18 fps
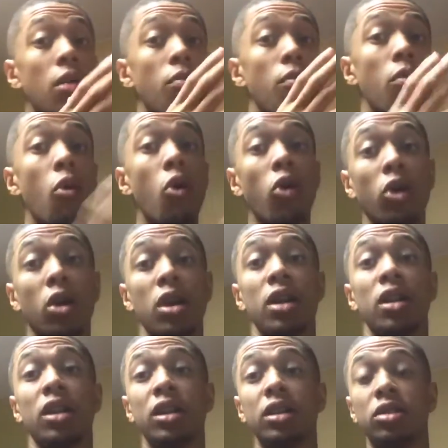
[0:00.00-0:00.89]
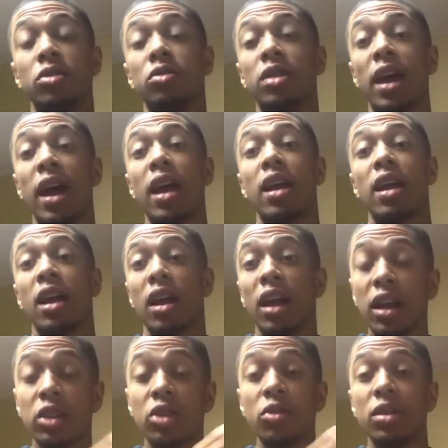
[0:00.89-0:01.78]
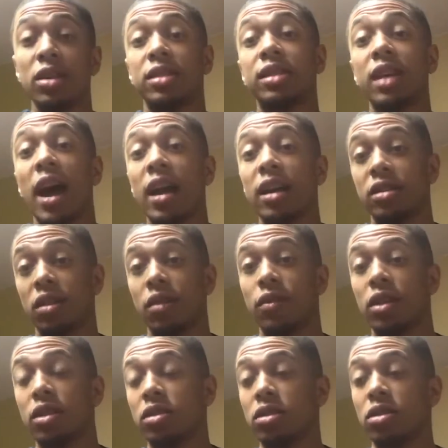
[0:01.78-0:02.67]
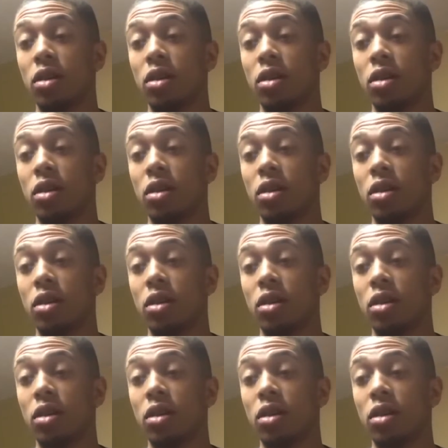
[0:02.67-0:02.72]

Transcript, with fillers: more into that into the science of it.